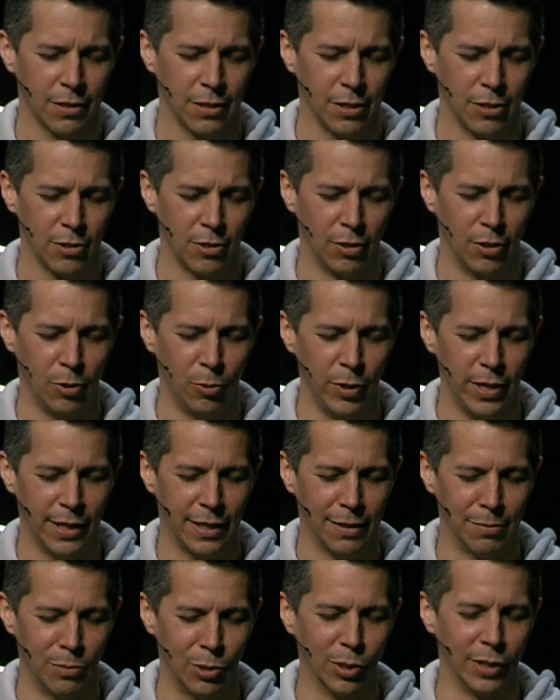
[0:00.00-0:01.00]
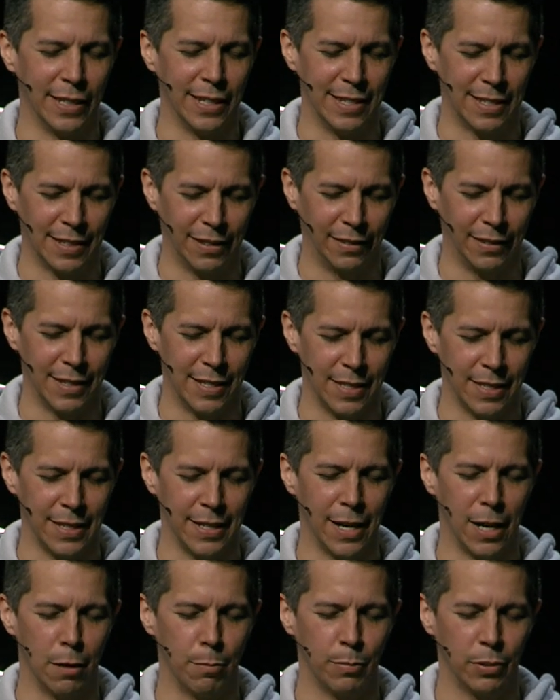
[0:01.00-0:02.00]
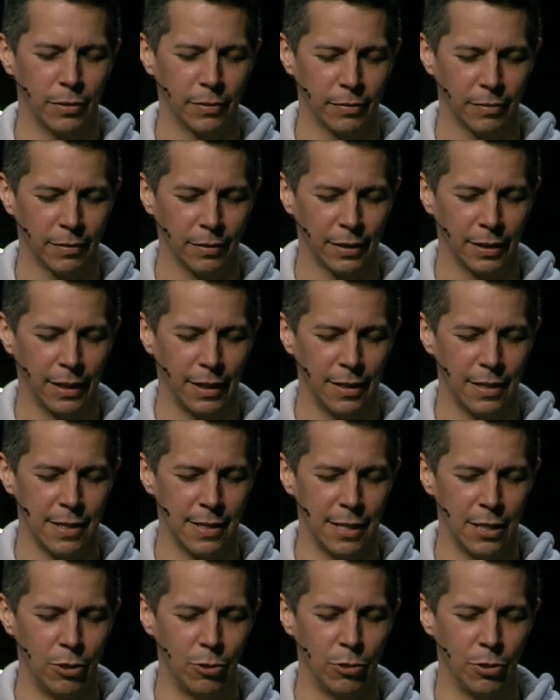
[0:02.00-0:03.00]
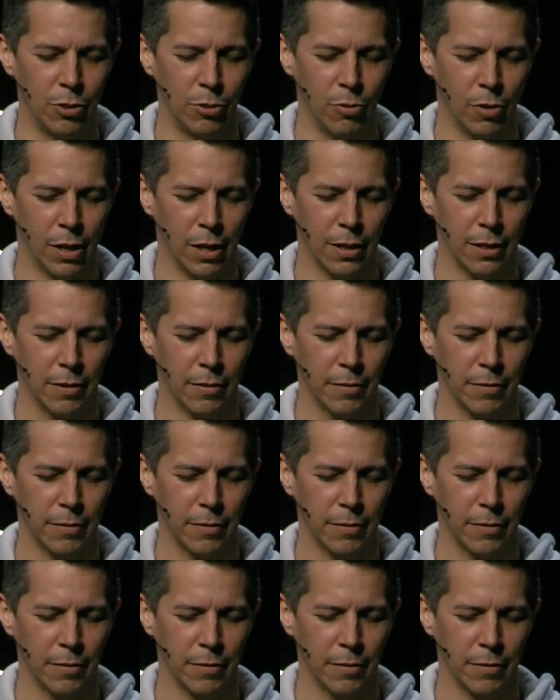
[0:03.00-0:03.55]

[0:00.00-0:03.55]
so that we can more easily see up and to see who you are.